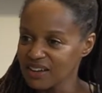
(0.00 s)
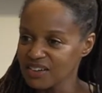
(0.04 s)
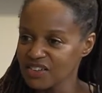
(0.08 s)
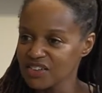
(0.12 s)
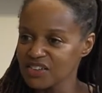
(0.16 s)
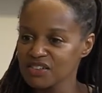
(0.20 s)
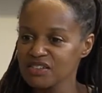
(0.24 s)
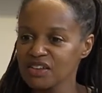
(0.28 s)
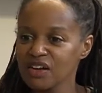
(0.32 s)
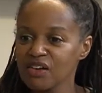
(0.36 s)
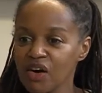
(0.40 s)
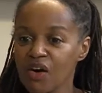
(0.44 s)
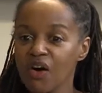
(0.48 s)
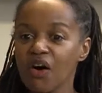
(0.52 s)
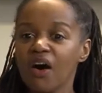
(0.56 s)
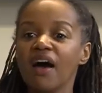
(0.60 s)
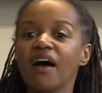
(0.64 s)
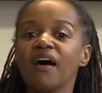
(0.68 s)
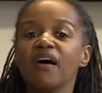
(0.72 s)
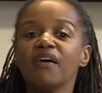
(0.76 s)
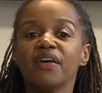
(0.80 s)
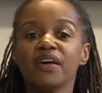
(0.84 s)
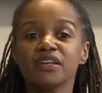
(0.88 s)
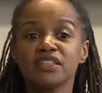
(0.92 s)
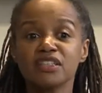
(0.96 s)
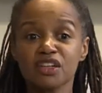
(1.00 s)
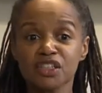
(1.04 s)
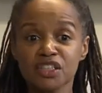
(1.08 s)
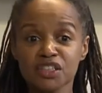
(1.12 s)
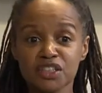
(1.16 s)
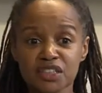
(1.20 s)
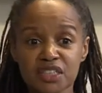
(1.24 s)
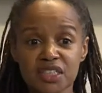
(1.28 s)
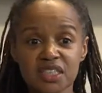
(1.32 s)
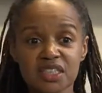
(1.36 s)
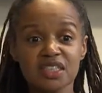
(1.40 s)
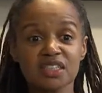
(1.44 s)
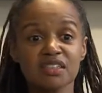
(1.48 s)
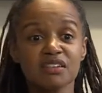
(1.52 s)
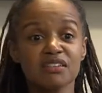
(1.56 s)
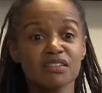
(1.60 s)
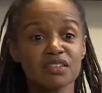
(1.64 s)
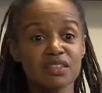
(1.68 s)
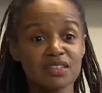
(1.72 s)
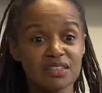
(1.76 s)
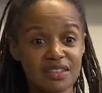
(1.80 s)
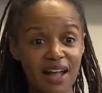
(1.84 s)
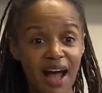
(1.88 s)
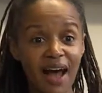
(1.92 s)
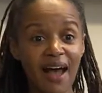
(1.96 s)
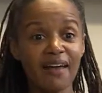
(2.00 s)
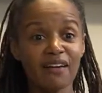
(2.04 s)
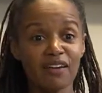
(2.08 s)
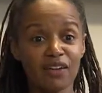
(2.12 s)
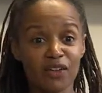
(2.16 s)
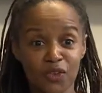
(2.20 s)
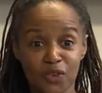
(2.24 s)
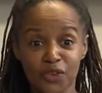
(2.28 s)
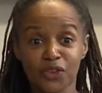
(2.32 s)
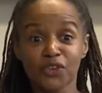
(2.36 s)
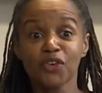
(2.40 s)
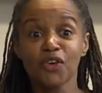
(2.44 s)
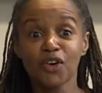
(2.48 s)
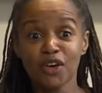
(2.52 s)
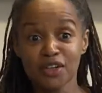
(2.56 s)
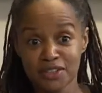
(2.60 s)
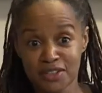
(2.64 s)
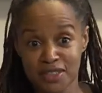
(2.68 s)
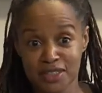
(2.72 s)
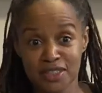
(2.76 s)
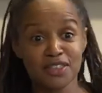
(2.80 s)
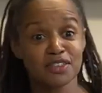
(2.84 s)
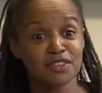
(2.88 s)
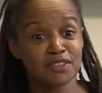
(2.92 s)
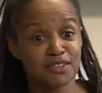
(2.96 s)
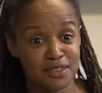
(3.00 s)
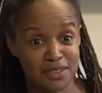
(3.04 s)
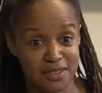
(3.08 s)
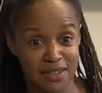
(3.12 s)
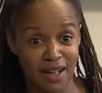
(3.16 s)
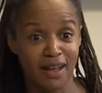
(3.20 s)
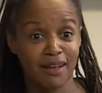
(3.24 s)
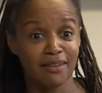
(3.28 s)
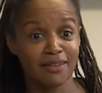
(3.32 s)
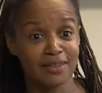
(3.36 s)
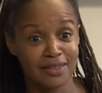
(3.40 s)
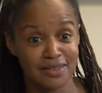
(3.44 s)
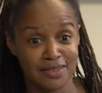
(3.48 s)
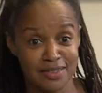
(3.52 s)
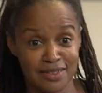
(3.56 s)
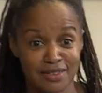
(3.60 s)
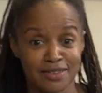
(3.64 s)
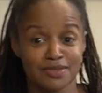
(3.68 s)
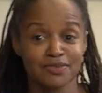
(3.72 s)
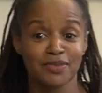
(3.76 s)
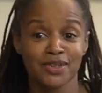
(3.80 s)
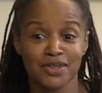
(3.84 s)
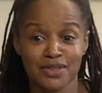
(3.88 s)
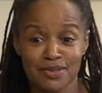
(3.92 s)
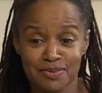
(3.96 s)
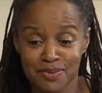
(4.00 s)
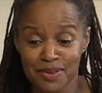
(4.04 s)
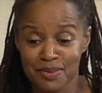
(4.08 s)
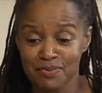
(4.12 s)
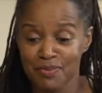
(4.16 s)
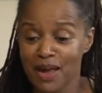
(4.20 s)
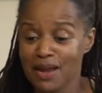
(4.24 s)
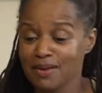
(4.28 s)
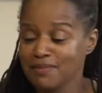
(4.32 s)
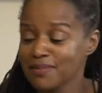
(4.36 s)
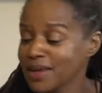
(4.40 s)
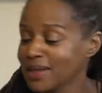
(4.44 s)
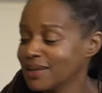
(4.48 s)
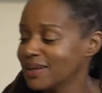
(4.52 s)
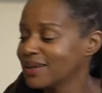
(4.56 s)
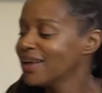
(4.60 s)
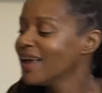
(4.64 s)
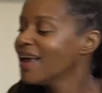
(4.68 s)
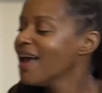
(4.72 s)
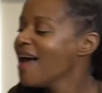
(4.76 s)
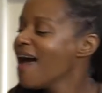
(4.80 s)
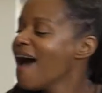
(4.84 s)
And she said, oh, that's our traditional style, or your traditional style, because you're supposed to be Panamanian.